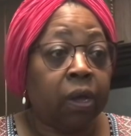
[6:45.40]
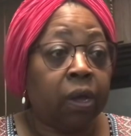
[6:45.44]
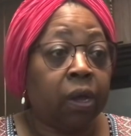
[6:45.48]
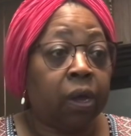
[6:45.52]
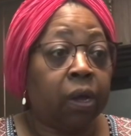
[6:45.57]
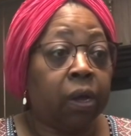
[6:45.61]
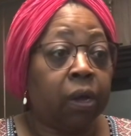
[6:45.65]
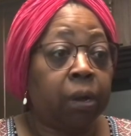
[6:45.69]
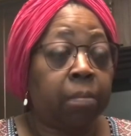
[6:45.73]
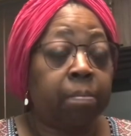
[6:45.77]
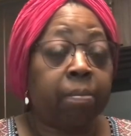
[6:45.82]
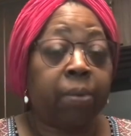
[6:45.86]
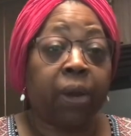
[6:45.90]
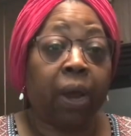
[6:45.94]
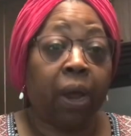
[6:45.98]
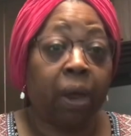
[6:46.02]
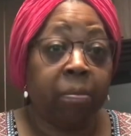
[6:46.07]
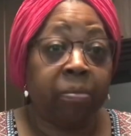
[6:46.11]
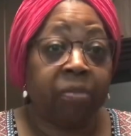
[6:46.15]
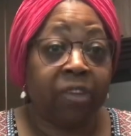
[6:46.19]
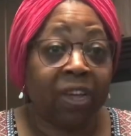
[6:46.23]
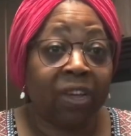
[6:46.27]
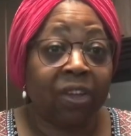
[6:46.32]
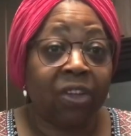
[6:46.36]
um, but
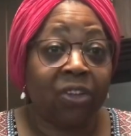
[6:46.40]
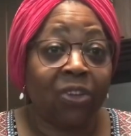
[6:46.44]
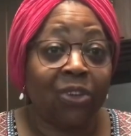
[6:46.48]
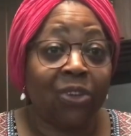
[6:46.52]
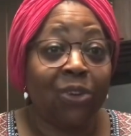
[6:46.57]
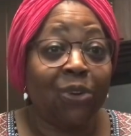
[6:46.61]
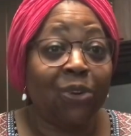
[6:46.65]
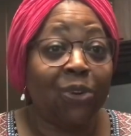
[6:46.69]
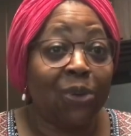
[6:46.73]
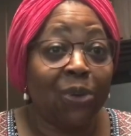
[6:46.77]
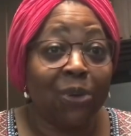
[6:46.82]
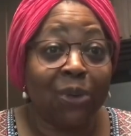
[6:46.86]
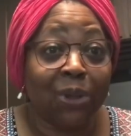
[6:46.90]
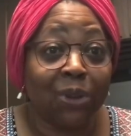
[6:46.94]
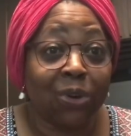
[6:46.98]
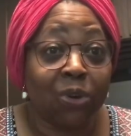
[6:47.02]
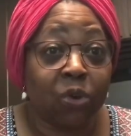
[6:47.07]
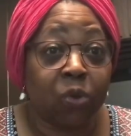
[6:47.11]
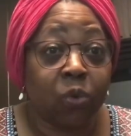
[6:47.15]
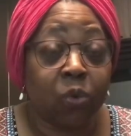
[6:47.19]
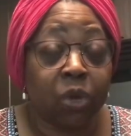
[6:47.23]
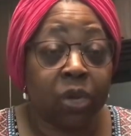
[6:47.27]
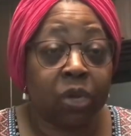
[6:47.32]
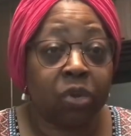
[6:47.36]
I'm telling you you can
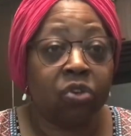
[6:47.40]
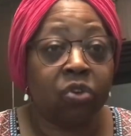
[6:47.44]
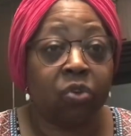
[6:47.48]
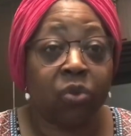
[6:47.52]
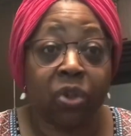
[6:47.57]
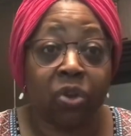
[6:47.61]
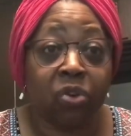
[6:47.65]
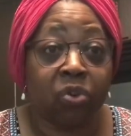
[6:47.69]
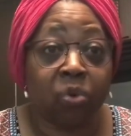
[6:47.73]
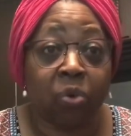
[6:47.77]
do it you can